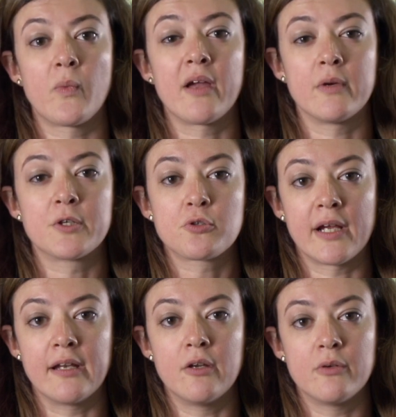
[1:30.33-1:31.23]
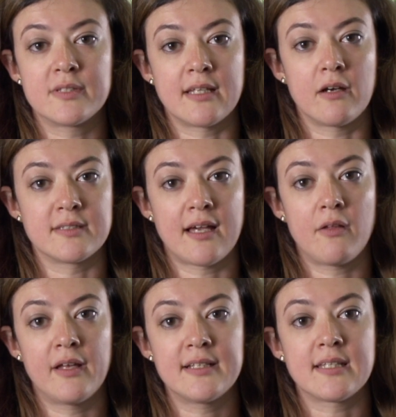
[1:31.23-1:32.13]
the way we train new sales
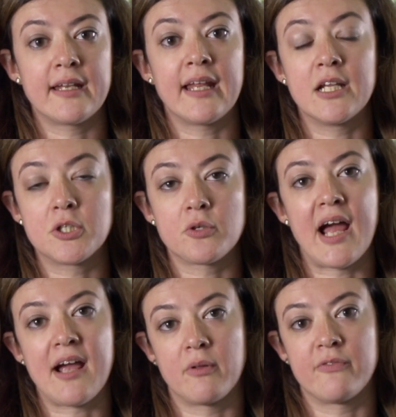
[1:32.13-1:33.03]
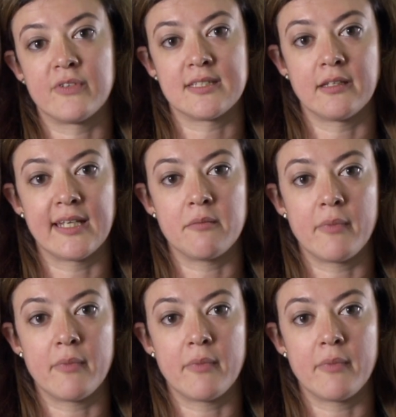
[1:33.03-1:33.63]
outlets and interact with facility